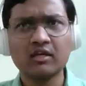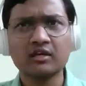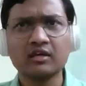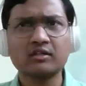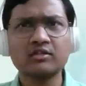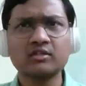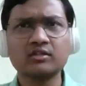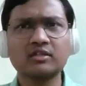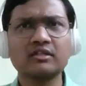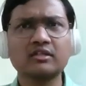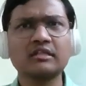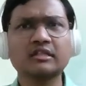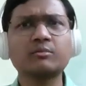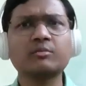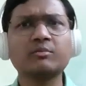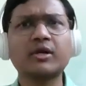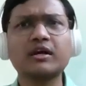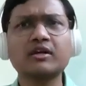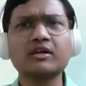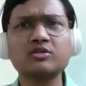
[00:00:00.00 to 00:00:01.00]
in the
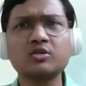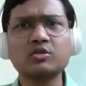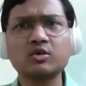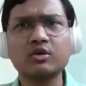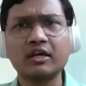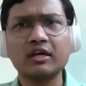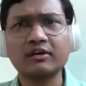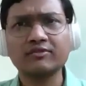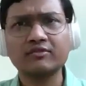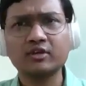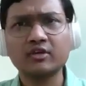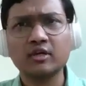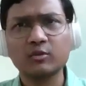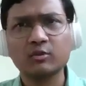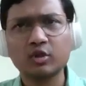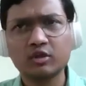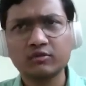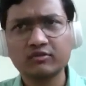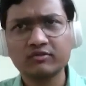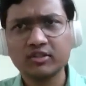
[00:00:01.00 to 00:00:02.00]
past you have come
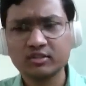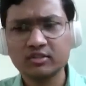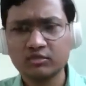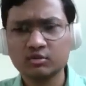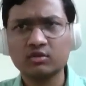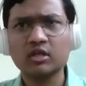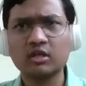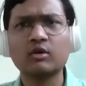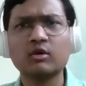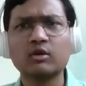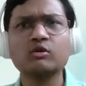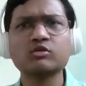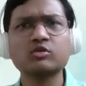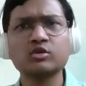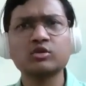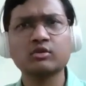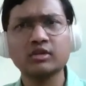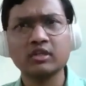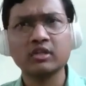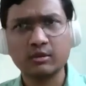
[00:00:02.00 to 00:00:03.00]
out of this, so now also
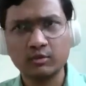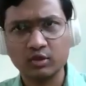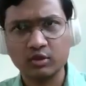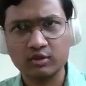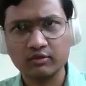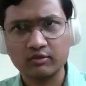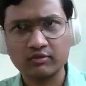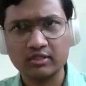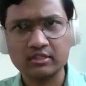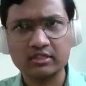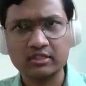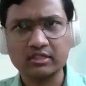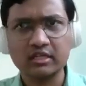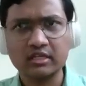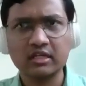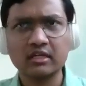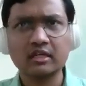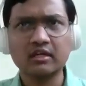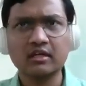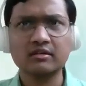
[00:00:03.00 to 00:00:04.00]
you will come out of this.
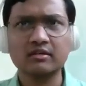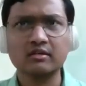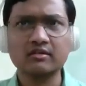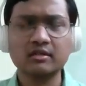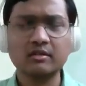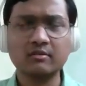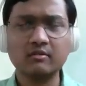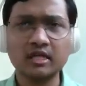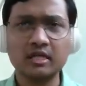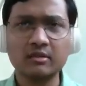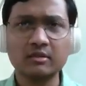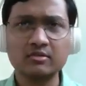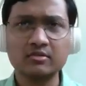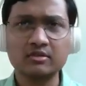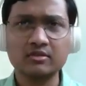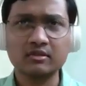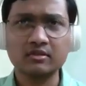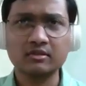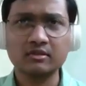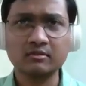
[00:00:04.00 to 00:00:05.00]
Sometimes